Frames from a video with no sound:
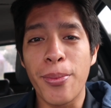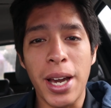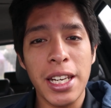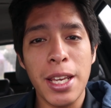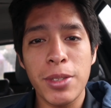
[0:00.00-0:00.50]

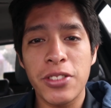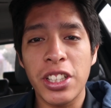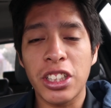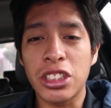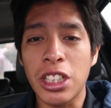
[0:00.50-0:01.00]
My name is
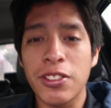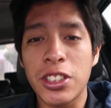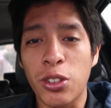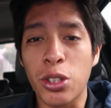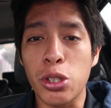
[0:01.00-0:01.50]
Victor
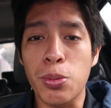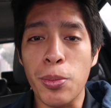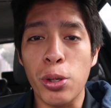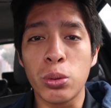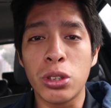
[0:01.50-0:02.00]
Chavez for those
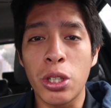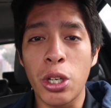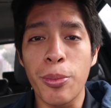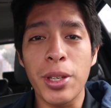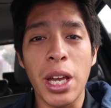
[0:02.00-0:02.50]
people who don't
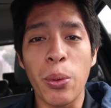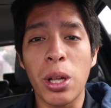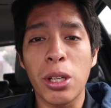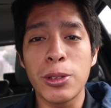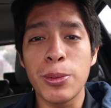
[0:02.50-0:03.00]
know me and
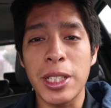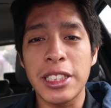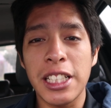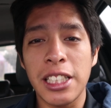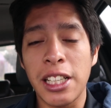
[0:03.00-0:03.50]
welcome to my
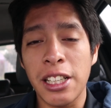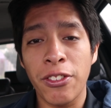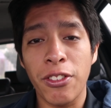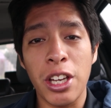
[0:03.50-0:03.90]
daily life.